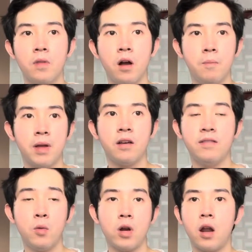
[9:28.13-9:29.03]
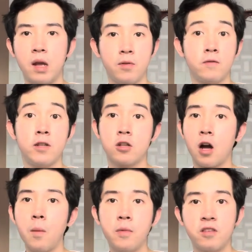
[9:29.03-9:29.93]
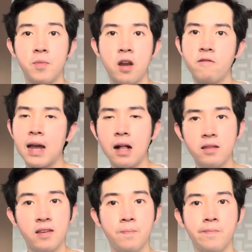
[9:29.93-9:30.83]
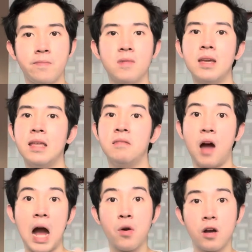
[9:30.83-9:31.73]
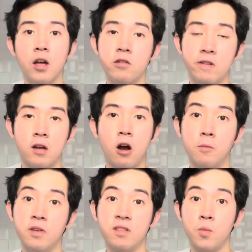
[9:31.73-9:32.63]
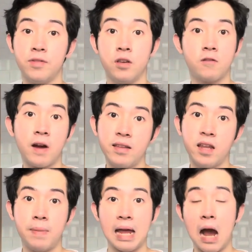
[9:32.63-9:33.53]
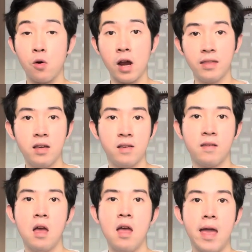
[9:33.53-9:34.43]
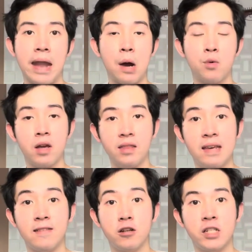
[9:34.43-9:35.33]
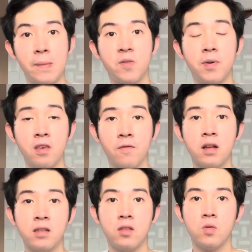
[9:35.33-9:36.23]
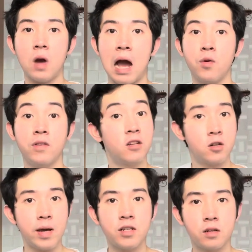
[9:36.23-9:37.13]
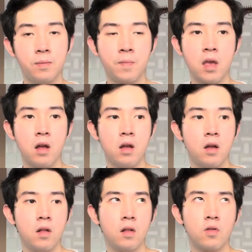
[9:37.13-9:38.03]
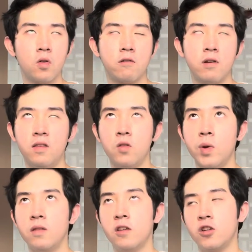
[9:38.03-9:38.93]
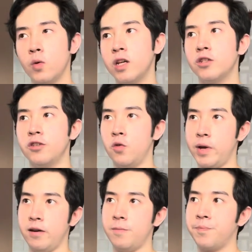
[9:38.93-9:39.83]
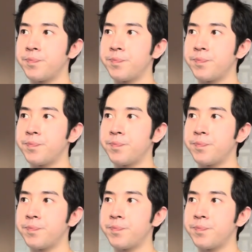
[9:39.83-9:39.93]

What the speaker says: because they were not able to reach communism, but in reality, in our country, communism wasn't tried yet by our ideas, and our ideas are shaped specifically to our situation. So it creates this weird situation where